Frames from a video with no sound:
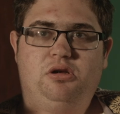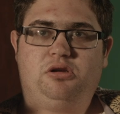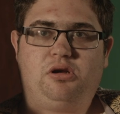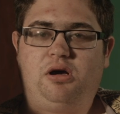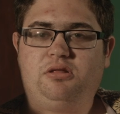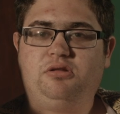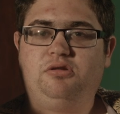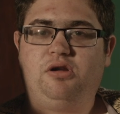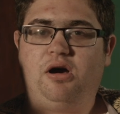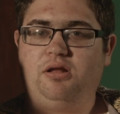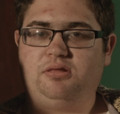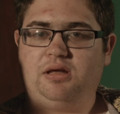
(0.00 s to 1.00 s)
Doth
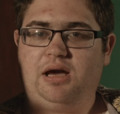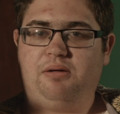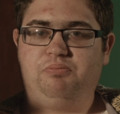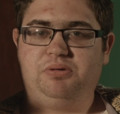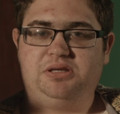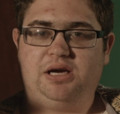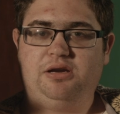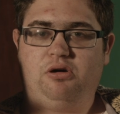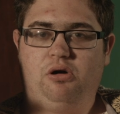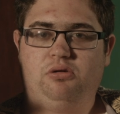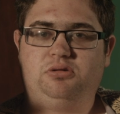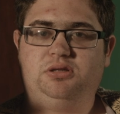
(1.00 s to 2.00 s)
not the appetite
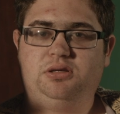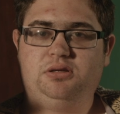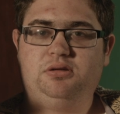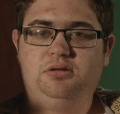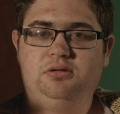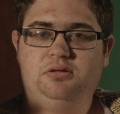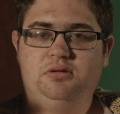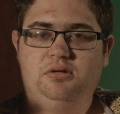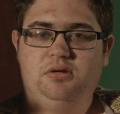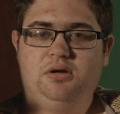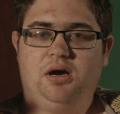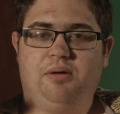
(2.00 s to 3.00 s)
alter?
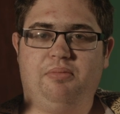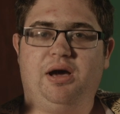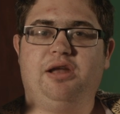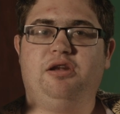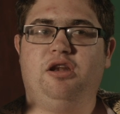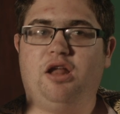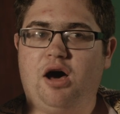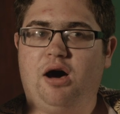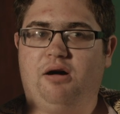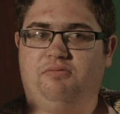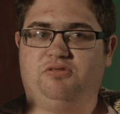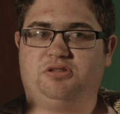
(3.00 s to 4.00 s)
A man
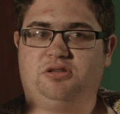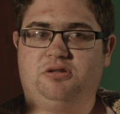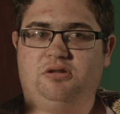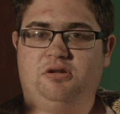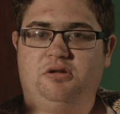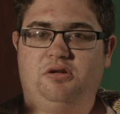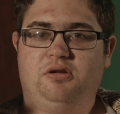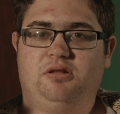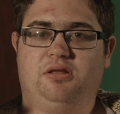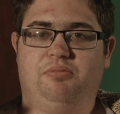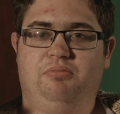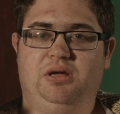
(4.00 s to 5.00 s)
loves
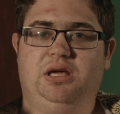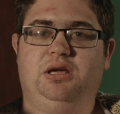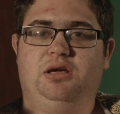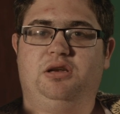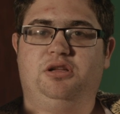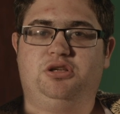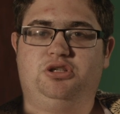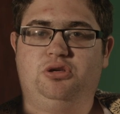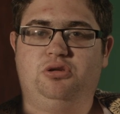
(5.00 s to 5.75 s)
the meat in his